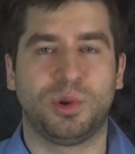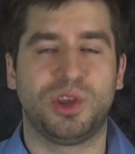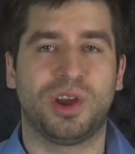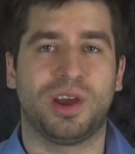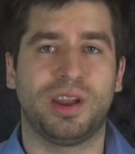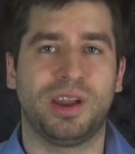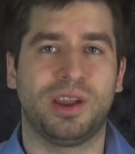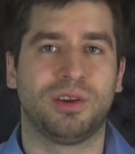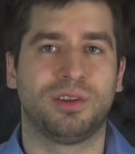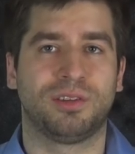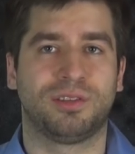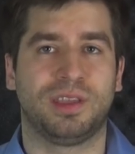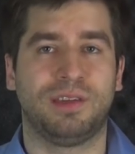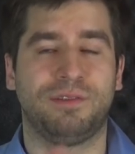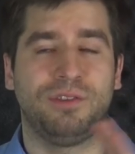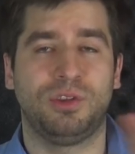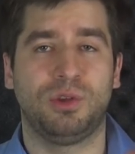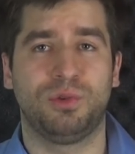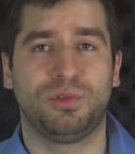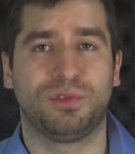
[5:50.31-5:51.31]
what you got here is
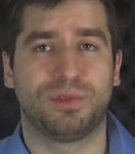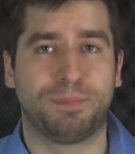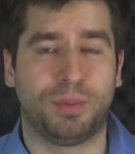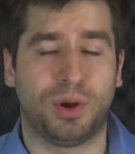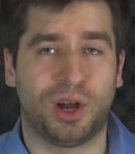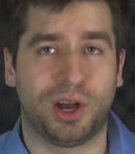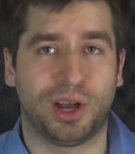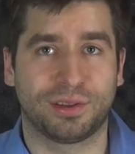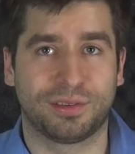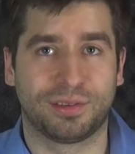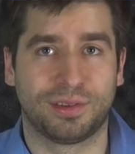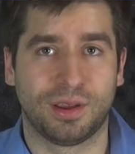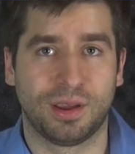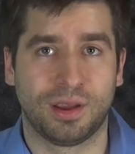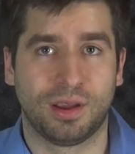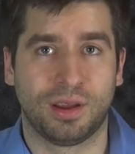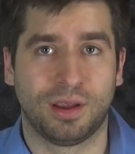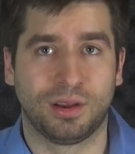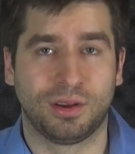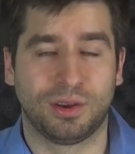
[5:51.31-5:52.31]
they've used bots
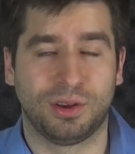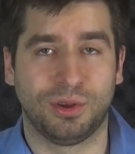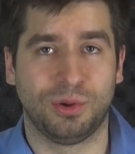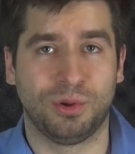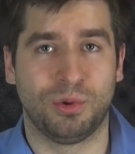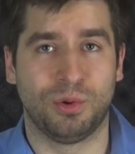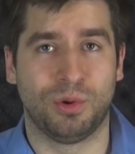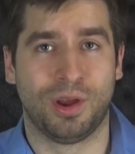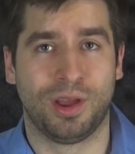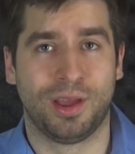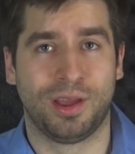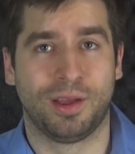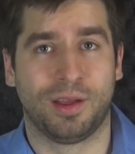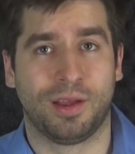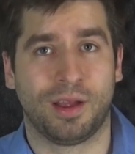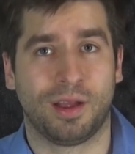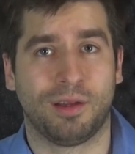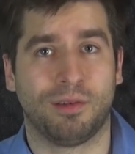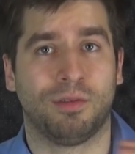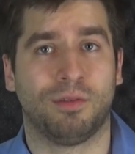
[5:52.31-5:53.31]
to
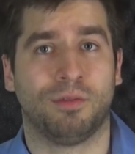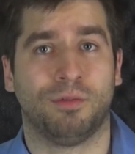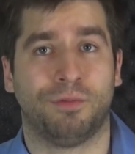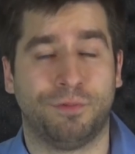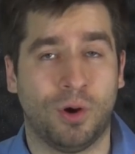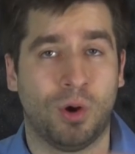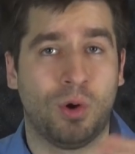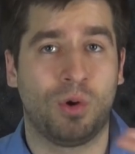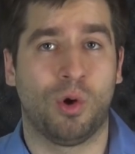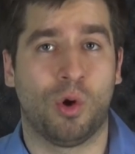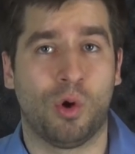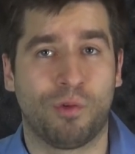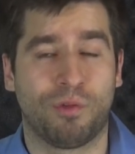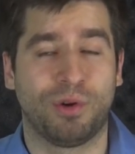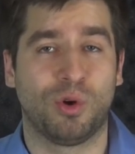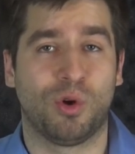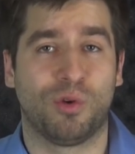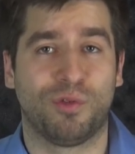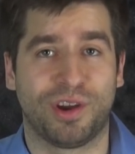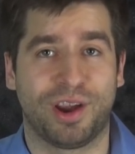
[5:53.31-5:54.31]
vote over
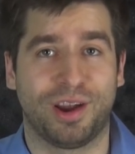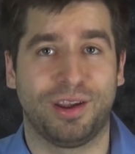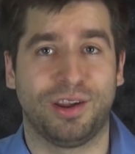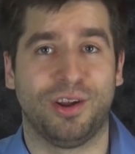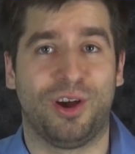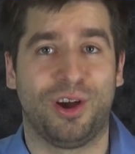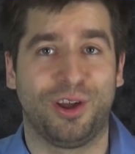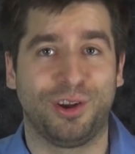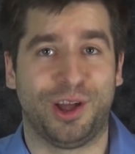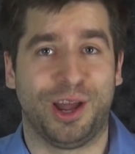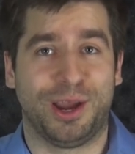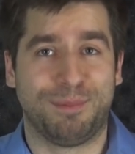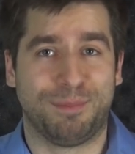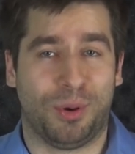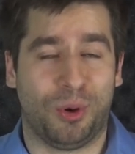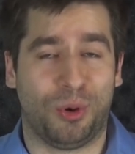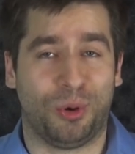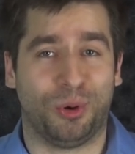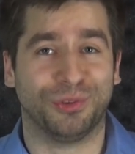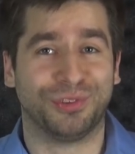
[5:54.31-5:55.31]
and over again in online
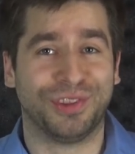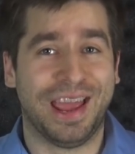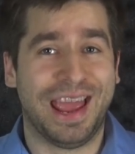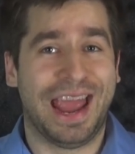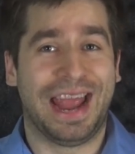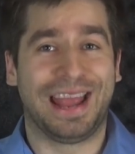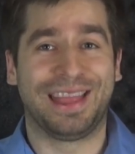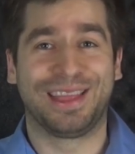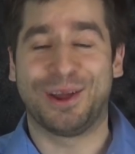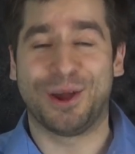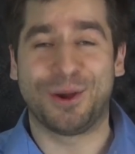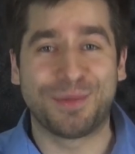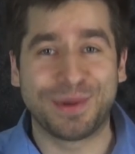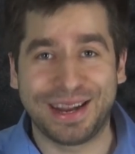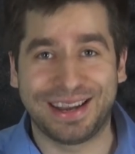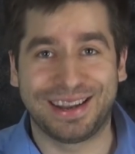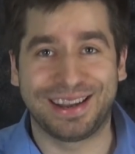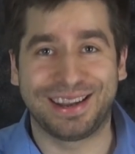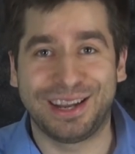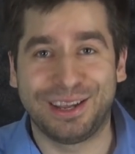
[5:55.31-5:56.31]
polls, and the
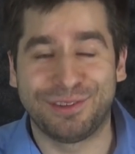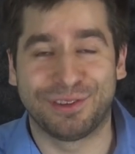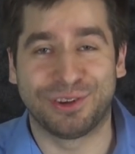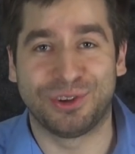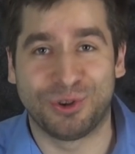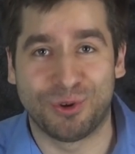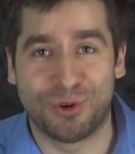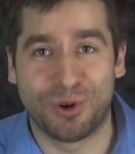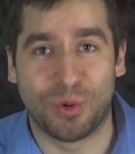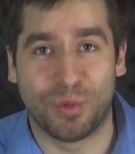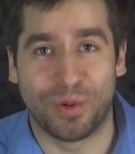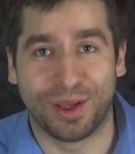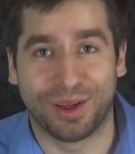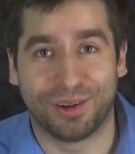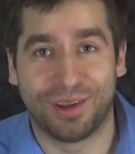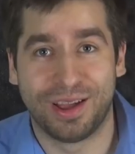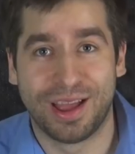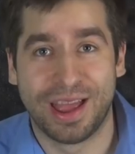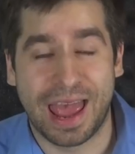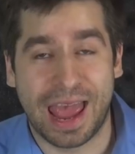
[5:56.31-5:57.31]
company didn't even do it
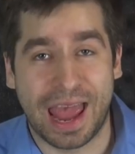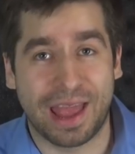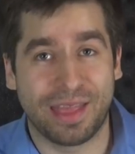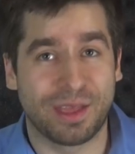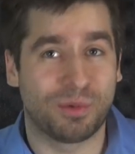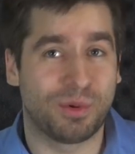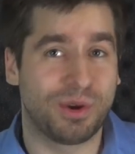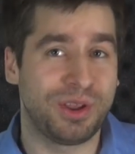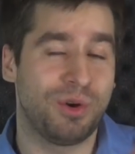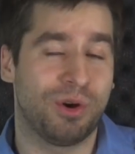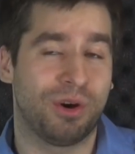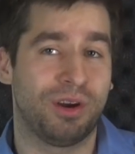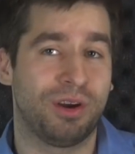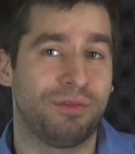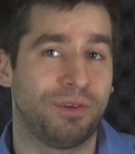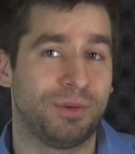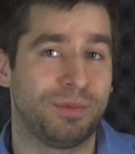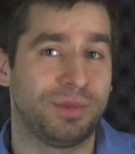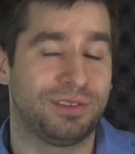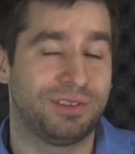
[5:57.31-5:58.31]
well. And then what you
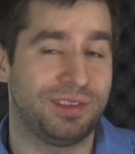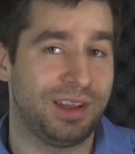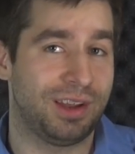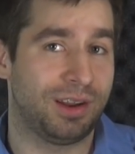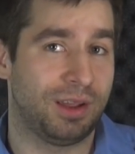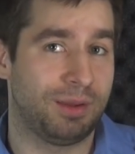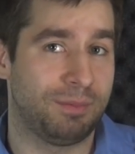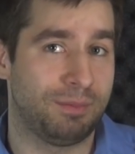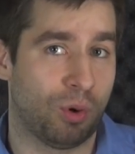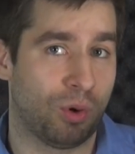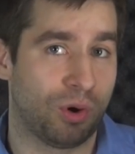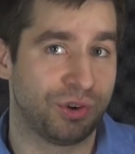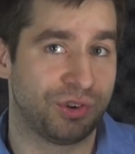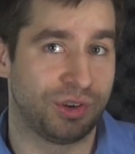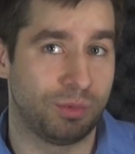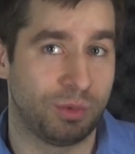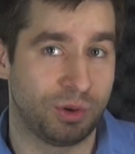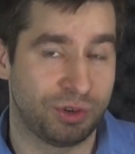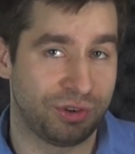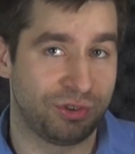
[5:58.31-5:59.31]
heard from the CNN
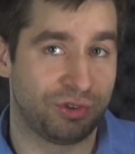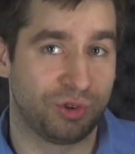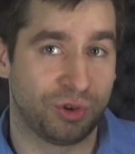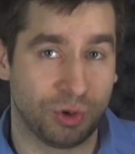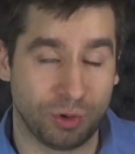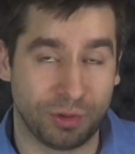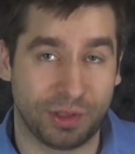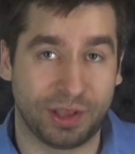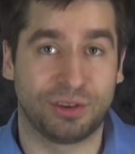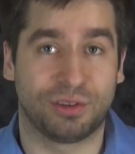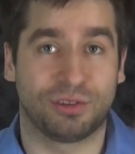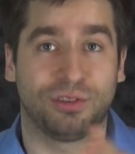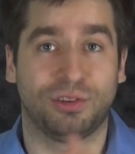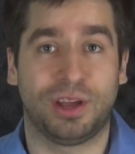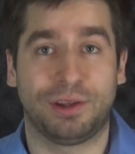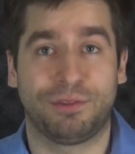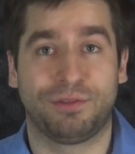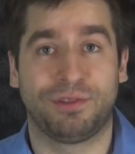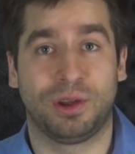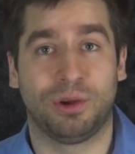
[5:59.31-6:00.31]
portion, which is true, they just
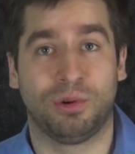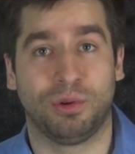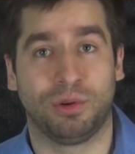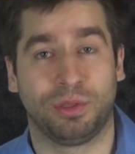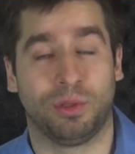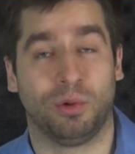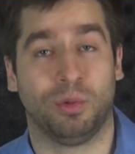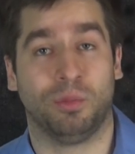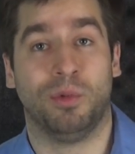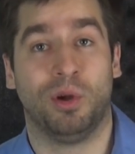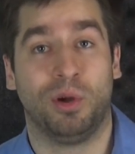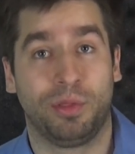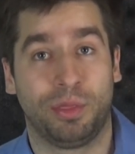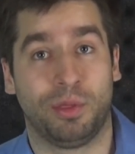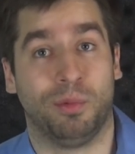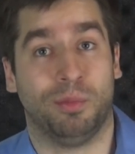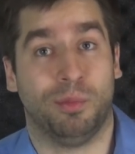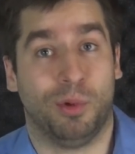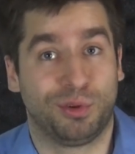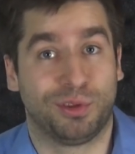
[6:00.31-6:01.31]
left out
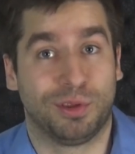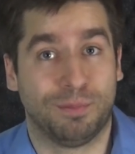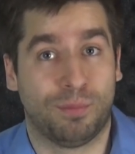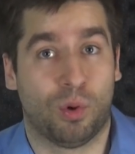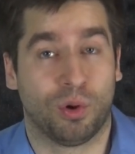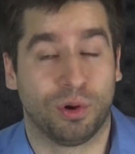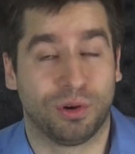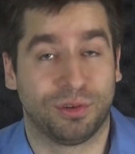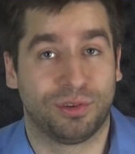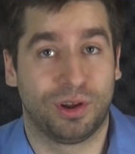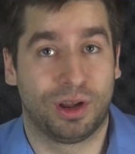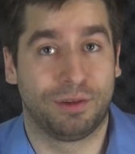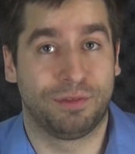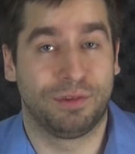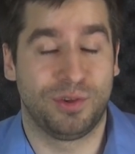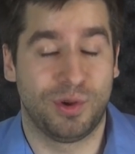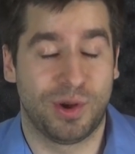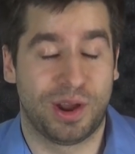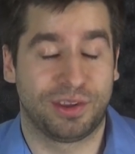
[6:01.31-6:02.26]
the most important stuff, if you